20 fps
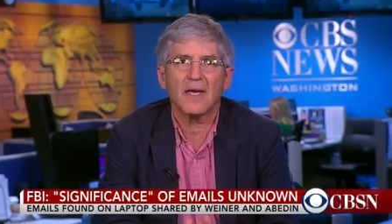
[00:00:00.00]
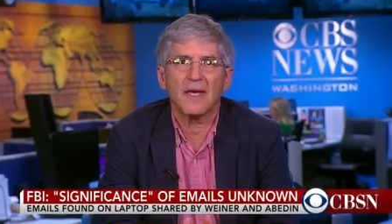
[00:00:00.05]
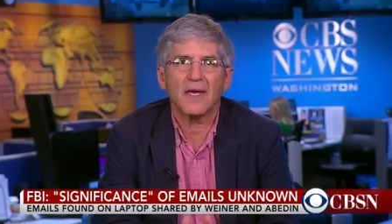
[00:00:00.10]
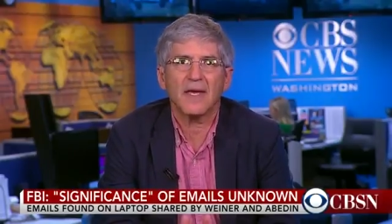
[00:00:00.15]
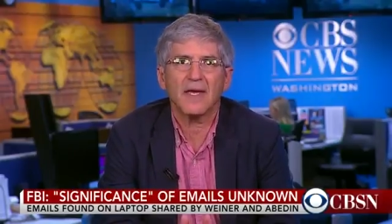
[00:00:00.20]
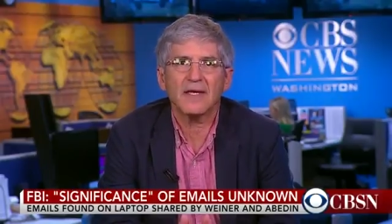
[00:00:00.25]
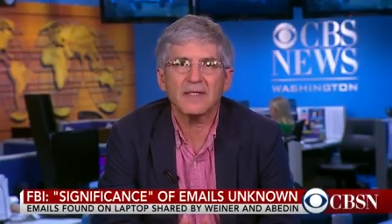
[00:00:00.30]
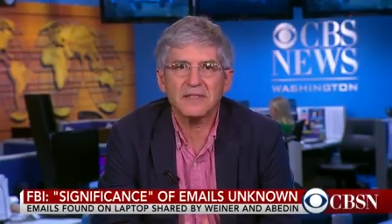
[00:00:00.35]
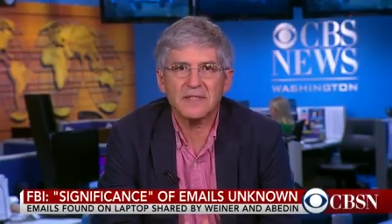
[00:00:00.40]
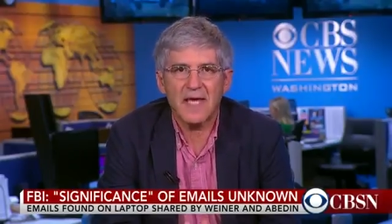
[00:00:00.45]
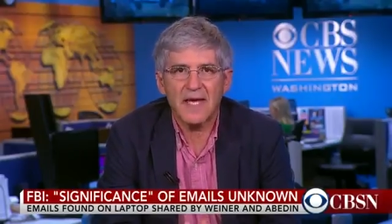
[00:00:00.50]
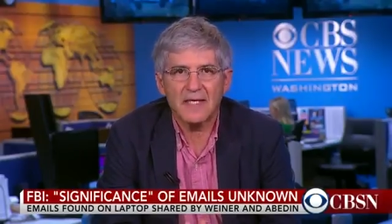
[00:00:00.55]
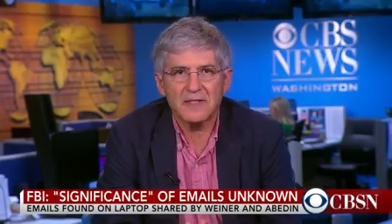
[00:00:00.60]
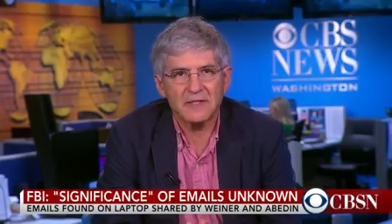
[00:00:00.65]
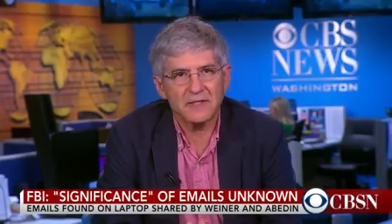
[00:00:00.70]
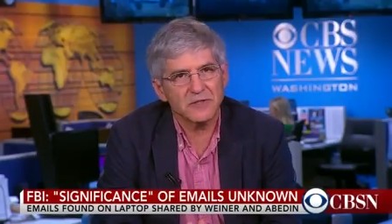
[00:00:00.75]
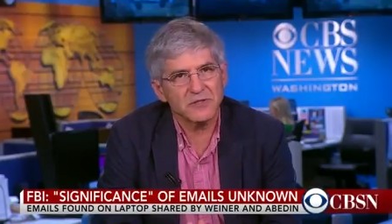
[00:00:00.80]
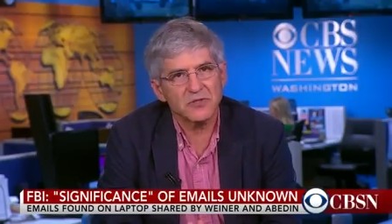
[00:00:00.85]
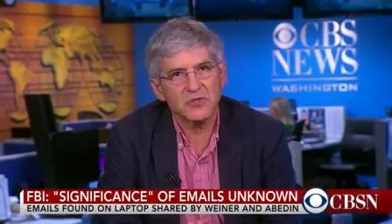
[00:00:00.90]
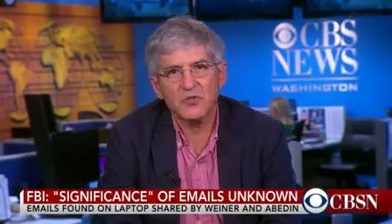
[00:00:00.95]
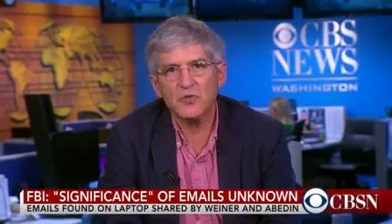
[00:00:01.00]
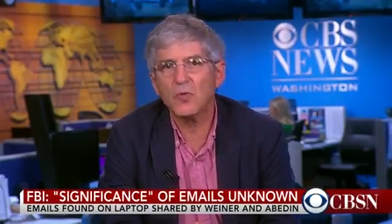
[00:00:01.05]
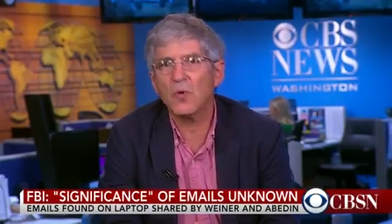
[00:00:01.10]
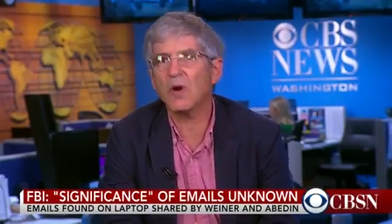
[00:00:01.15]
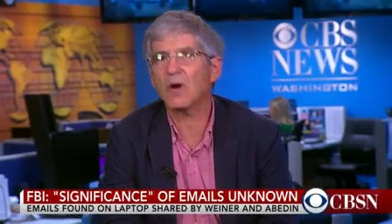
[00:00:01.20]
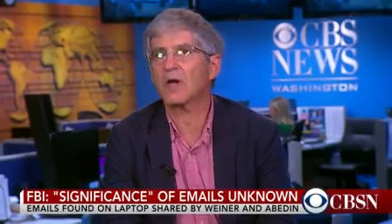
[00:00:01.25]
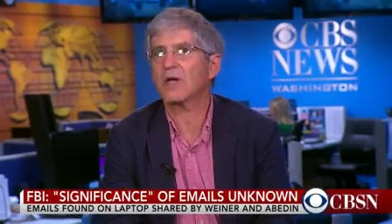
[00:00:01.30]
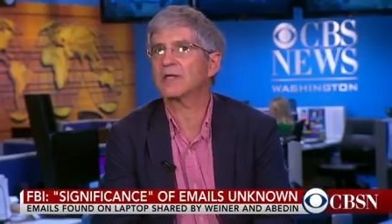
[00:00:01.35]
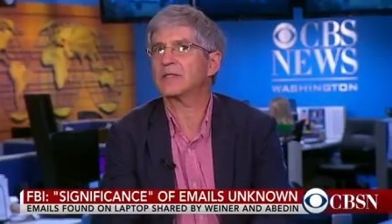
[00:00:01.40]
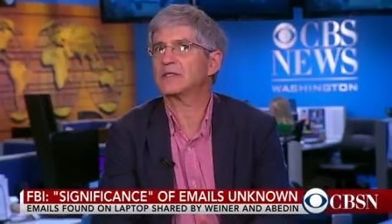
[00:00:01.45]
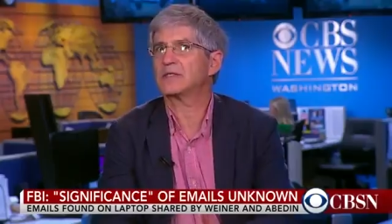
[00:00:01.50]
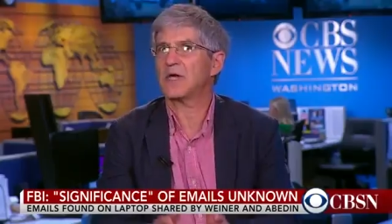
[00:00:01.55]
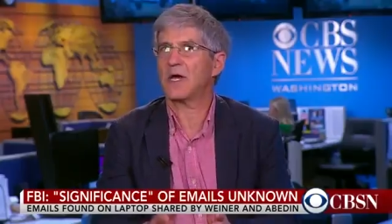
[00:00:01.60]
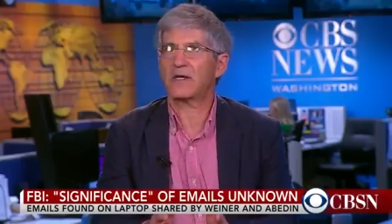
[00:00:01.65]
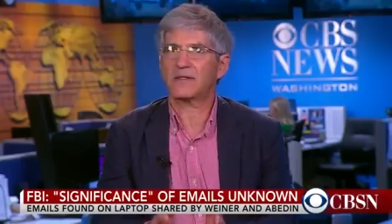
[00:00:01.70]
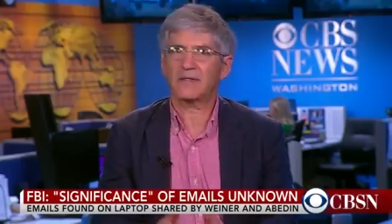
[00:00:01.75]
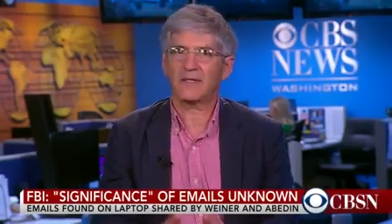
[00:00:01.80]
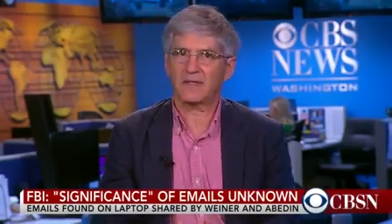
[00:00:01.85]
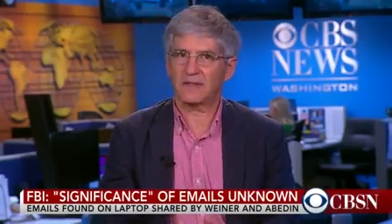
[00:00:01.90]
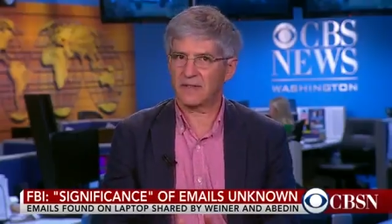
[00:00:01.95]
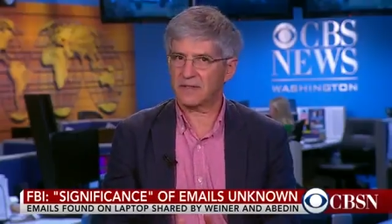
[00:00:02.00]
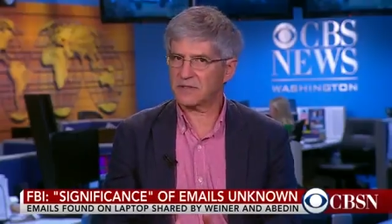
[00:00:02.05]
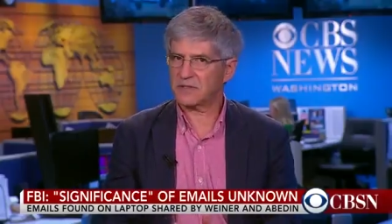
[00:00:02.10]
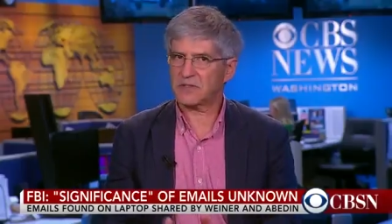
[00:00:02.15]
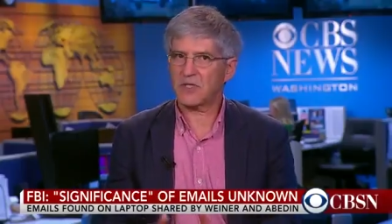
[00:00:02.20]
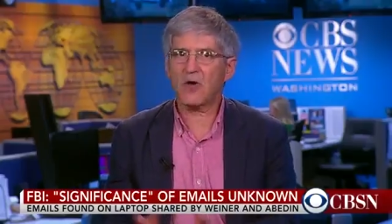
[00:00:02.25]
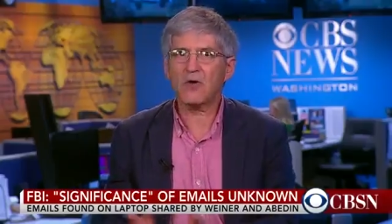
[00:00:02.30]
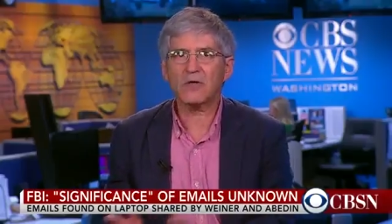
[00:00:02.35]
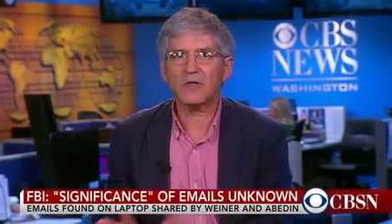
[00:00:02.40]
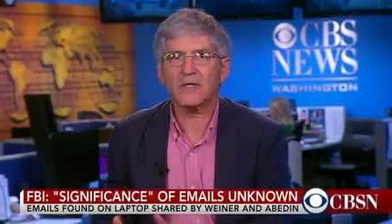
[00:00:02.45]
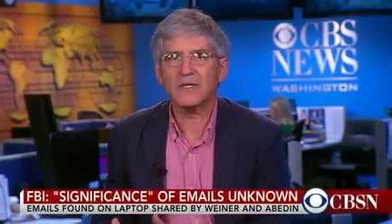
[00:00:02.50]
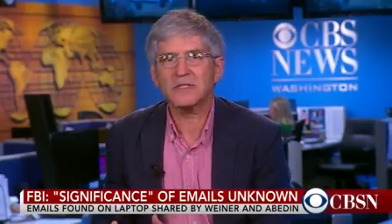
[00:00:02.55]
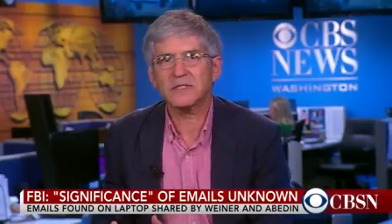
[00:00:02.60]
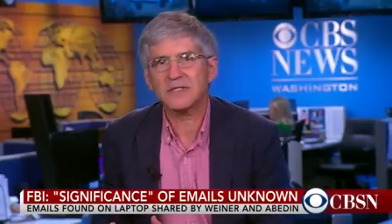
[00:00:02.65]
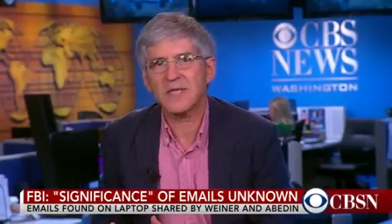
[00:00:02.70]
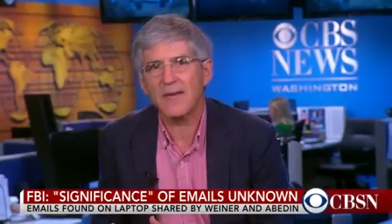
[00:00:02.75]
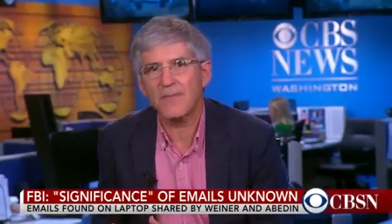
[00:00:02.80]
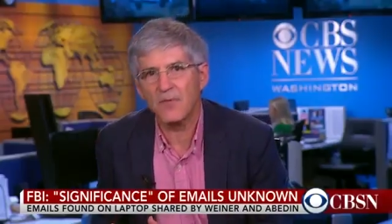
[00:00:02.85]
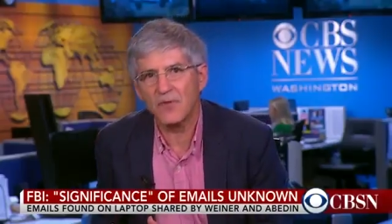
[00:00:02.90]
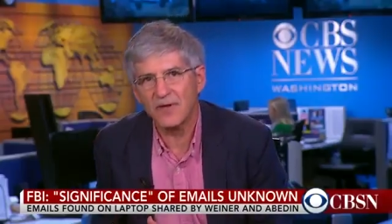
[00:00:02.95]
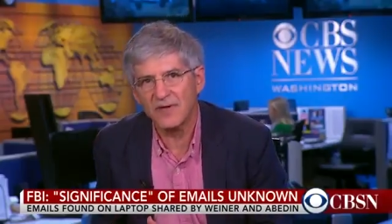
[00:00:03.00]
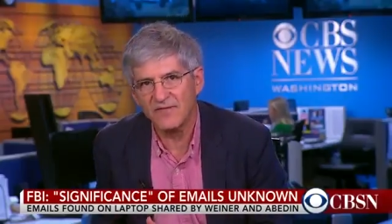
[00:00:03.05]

his agents who are conducting this totally separate